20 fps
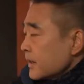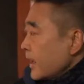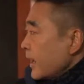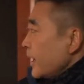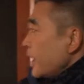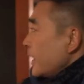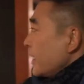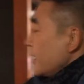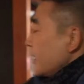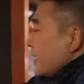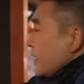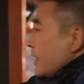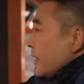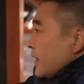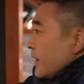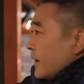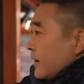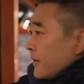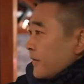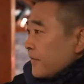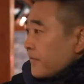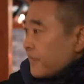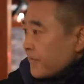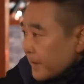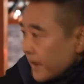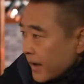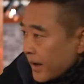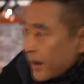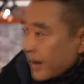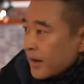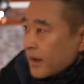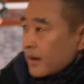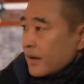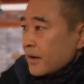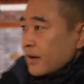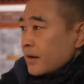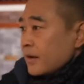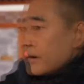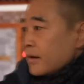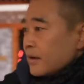And
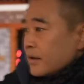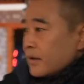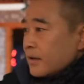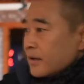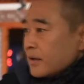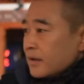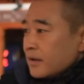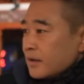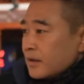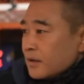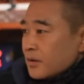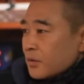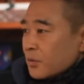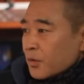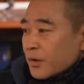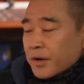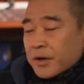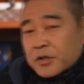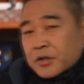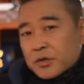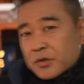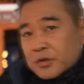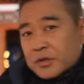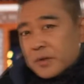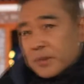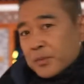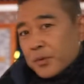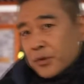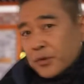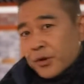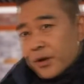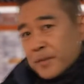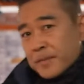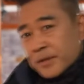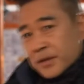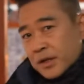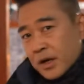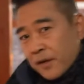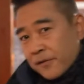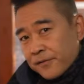then he wanted to support
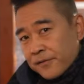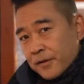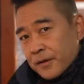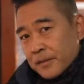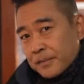himself